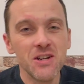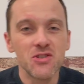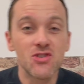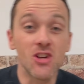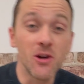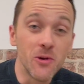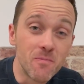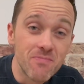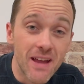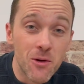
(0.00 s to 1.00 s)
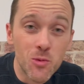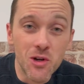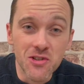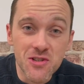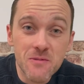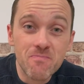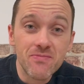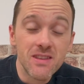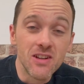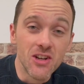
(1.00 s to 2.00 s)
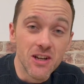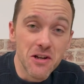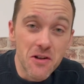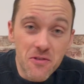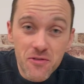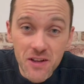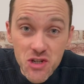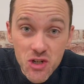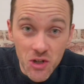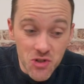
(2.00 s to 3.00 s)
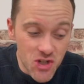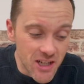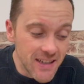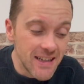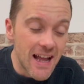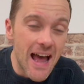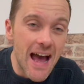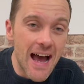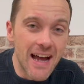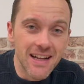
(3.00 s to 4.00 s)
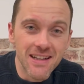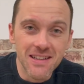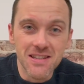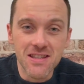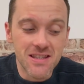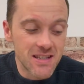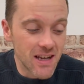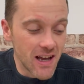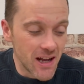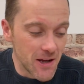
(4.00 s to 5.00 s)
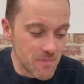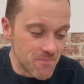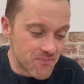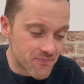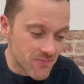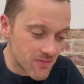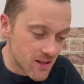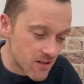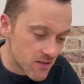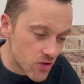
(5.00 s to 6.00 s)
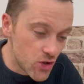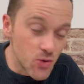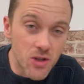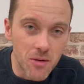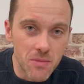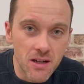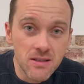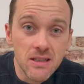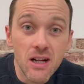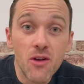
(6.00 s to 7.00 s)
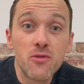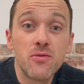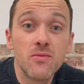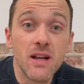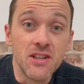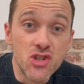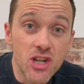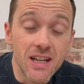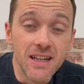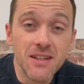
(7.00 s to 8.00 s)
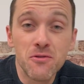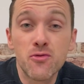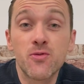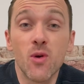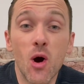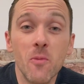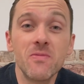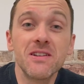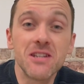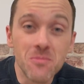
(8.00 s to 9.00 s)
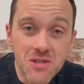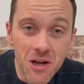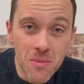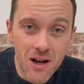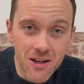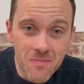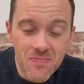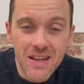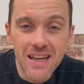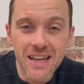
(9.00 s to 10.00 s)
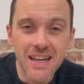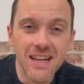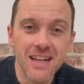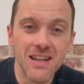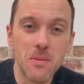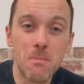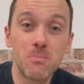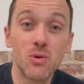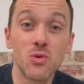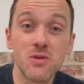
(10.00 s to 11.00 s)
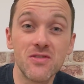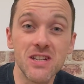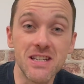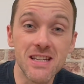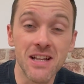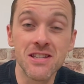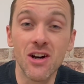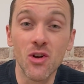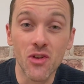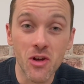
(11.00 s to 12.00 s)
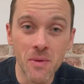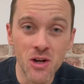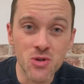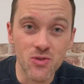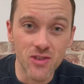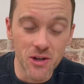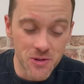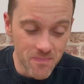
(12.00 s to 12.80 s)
So that was the fish congee and cucumber in chili from the Dim Sum Hut in Portsmouth City Centre on the Commercial Road.